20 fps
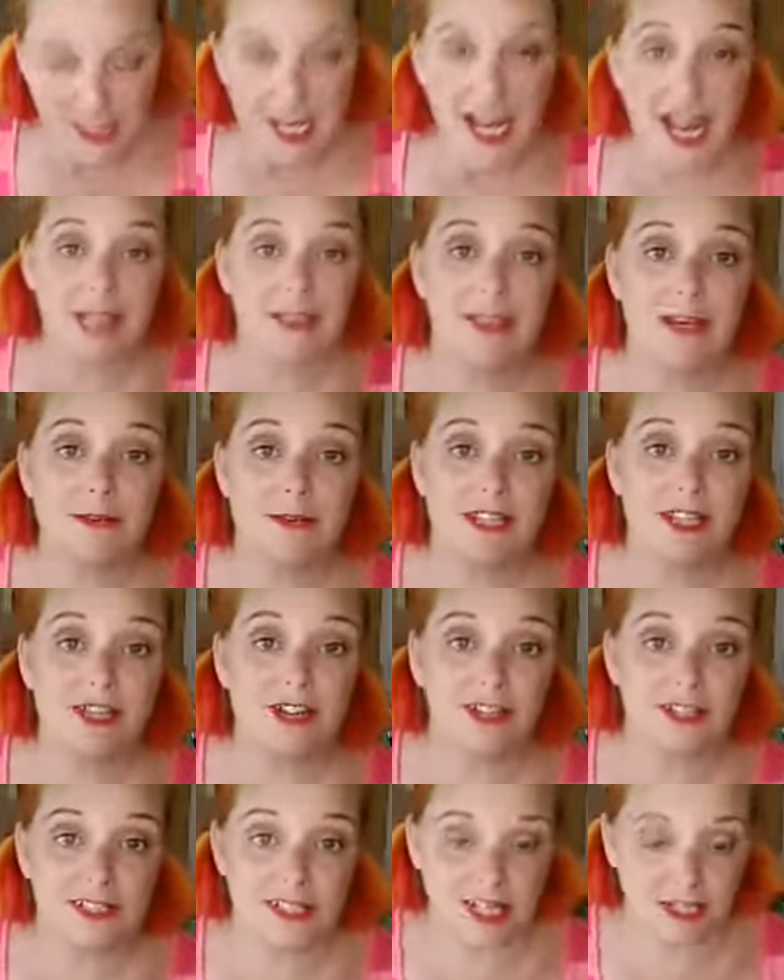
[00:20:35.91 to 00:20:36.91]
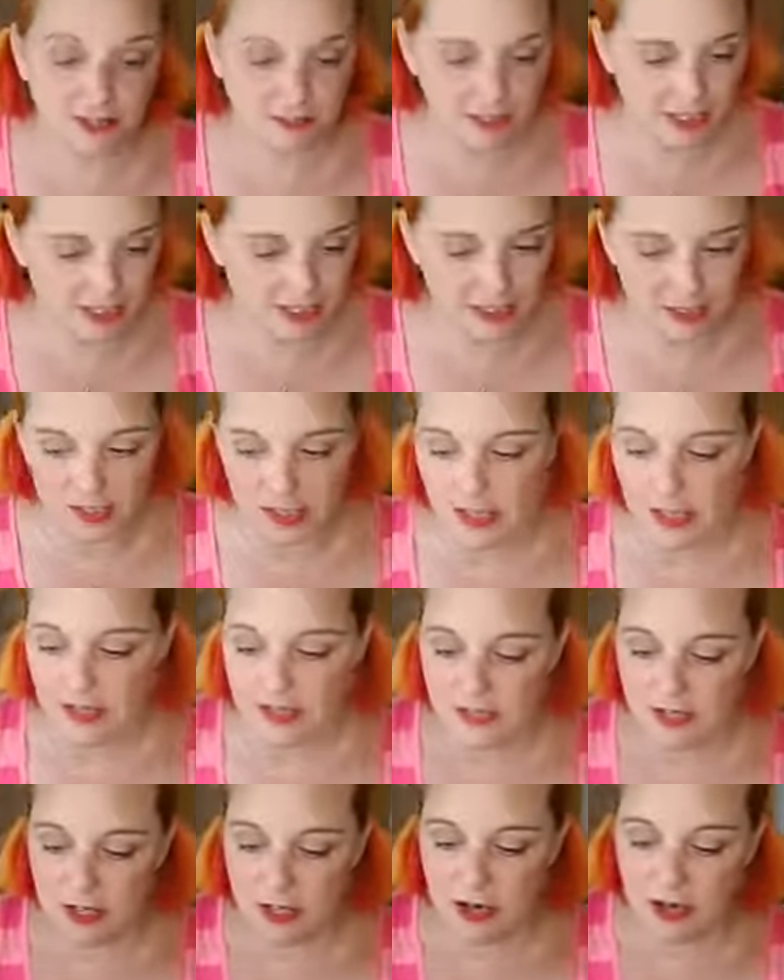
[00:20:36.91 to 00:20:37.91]
And then I'm going to start decorating.
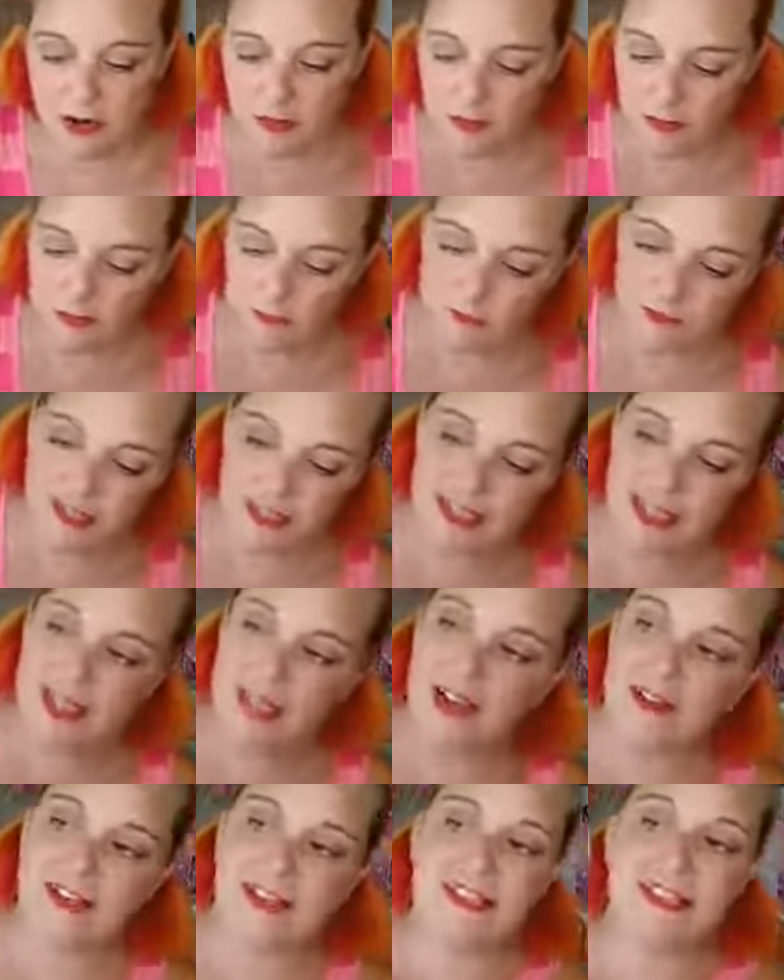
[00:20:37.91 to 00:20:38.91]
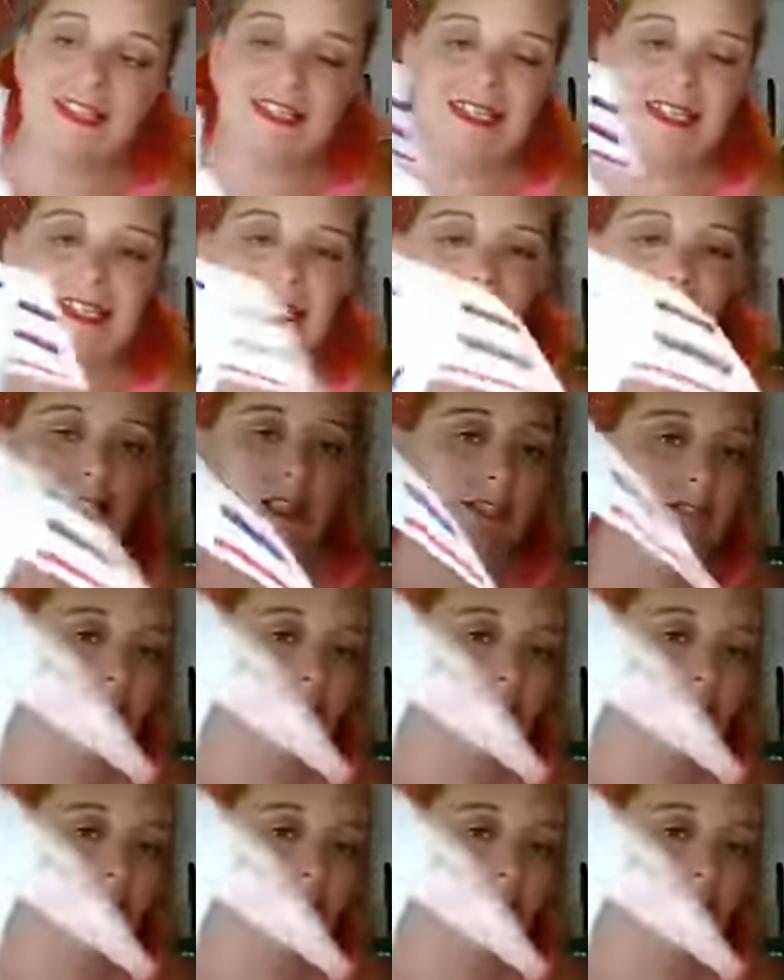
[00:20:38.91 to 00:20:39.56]
So this is how I did this one.